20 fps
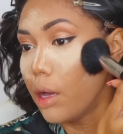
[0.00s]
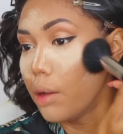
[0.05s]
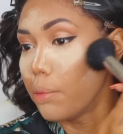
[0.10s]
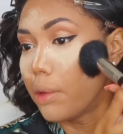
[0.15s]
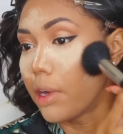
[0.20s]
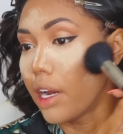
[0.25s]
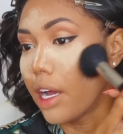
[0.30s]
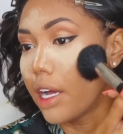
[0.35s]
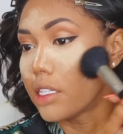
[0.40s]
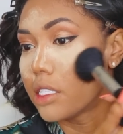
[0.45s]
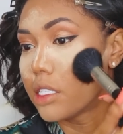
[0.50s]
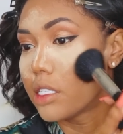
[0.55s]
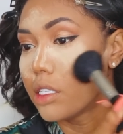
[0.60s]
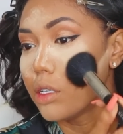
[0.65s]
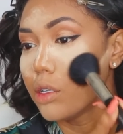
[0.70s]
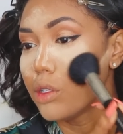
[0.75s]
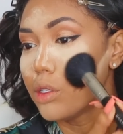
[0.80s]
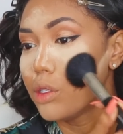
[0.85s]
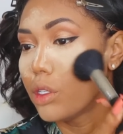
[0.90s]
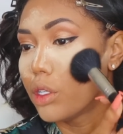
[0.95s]
But I
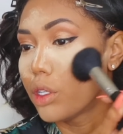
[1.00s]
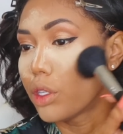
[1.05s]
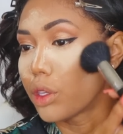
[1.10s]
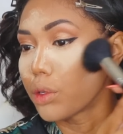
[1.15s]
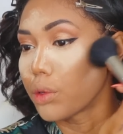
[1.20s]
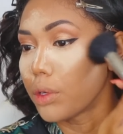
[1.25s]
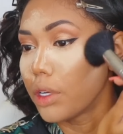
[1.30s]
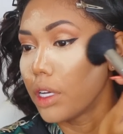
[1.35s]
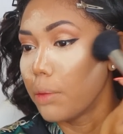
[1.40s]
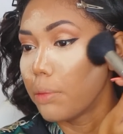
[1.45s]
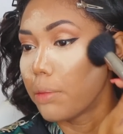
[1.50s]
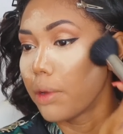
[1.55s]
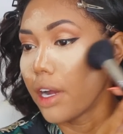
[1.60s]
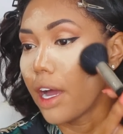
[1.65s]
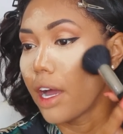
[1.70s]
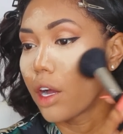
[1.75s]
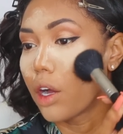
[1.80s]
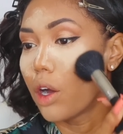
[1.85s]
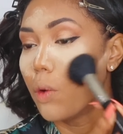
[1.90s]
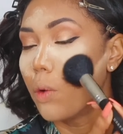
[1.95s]
still do the 3, but
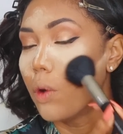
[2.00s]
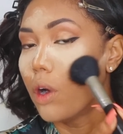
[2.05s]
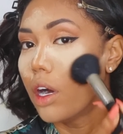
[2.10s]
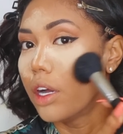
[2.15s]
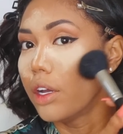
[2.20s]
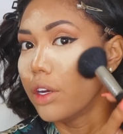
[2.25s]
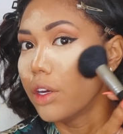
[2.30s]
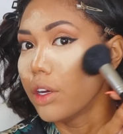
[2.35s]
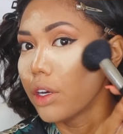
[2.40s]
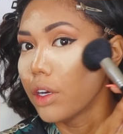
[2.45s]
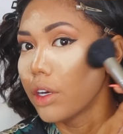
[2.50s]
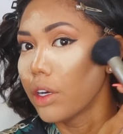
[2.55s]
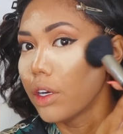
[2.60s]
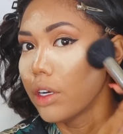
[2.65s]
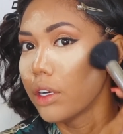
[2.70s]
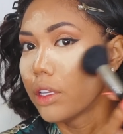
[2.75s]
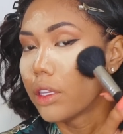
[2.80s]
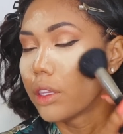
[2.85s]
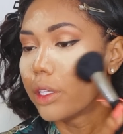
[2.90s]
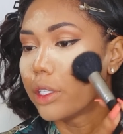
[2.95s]
I go
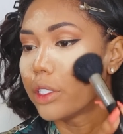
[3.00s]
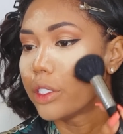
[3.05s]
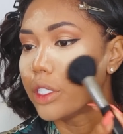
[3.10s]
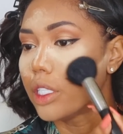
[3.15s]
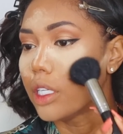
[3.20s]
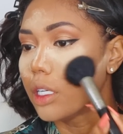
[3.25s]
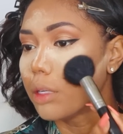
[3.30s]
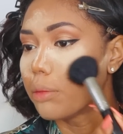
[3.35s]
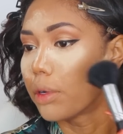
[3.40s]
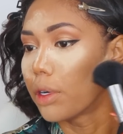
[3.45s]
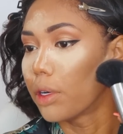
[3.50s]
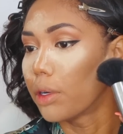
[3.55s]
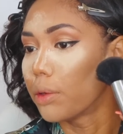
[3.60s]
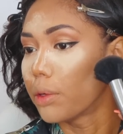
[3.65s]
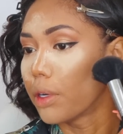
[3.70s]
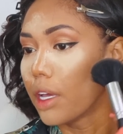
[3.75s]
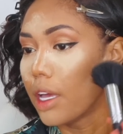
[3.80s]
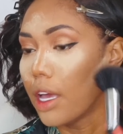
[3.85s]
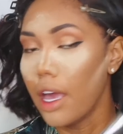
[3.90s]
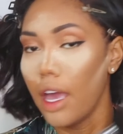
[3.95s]
under the
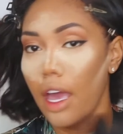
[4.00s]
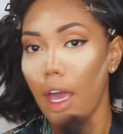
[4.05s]
cheekbone.